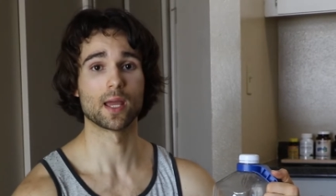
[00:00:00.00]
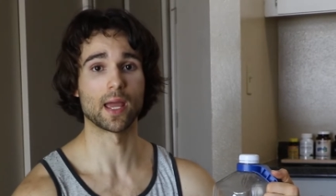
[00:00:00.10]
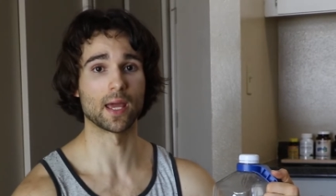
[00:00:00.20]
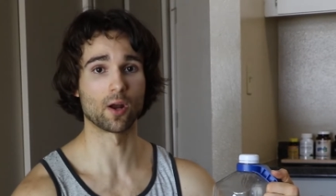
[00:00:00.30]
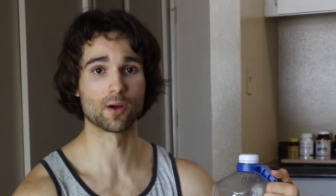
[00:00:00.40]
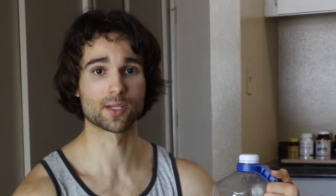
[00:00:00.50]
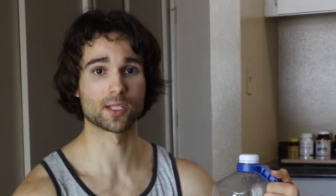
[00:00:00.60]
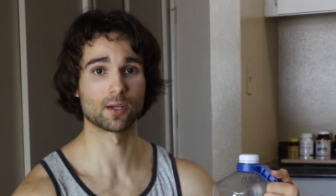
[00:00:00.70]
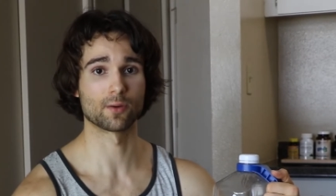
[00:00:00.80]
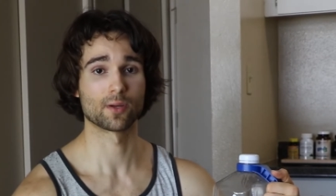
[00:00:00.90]
And
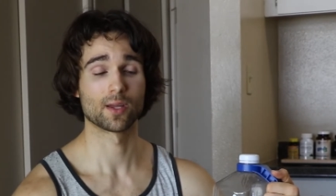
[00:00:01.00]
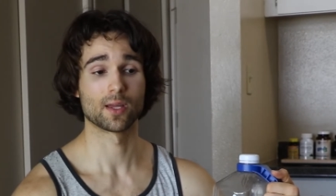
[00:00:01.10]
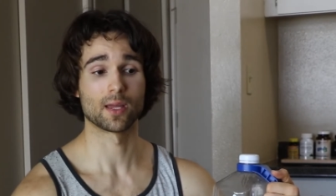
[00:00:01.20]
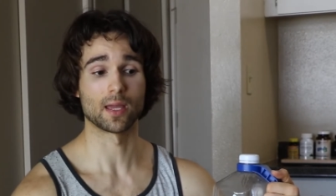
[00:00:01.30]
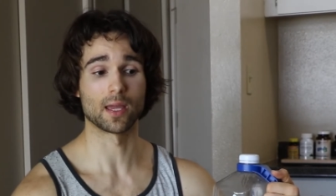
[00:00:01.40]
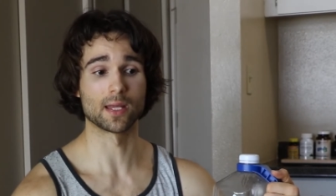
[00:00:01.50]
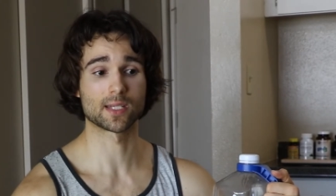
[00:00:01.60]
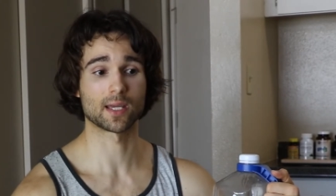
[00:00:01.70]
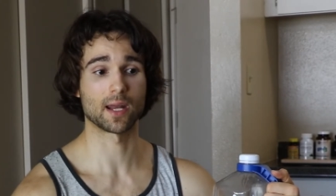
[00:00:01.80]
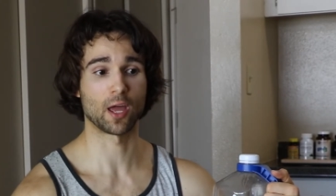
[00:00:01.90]
also, it's
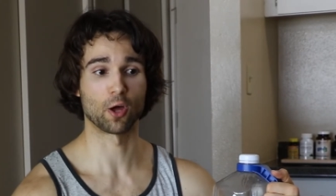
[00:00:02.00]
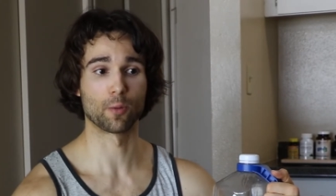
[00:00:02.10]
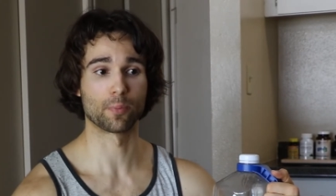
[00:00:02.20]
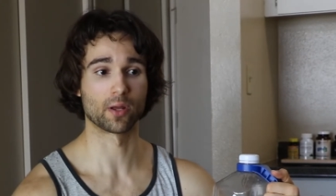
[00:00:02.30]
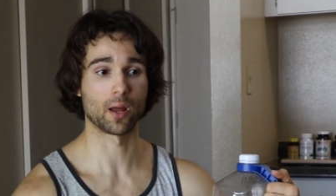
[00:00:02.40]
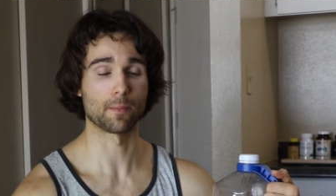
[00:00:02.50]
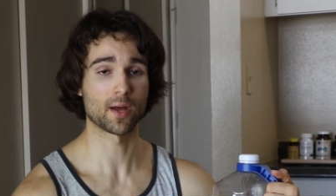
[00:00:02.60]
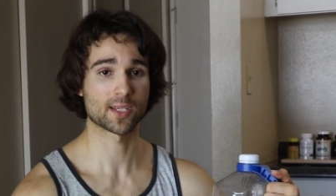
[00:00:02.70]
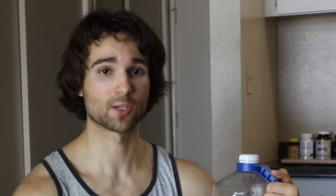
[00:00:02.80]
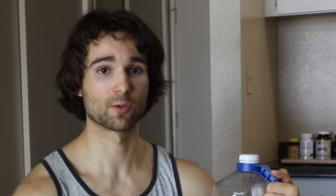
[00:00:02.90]
going to help put on
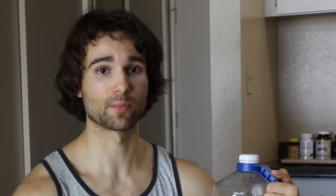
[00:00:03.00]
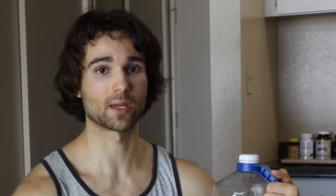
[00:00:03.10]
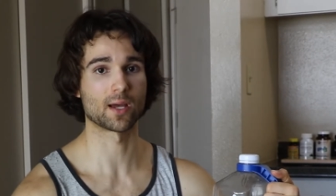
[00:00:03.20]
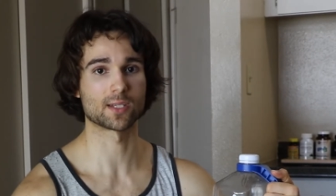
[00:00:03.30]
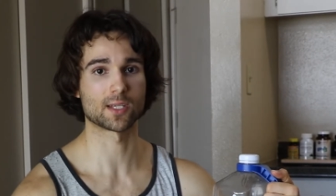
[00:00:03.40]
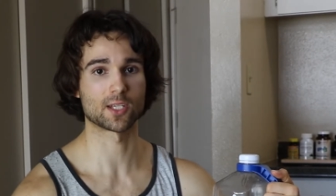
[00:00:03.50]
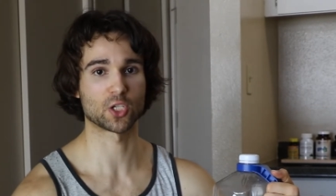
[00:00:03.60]
muscle because it's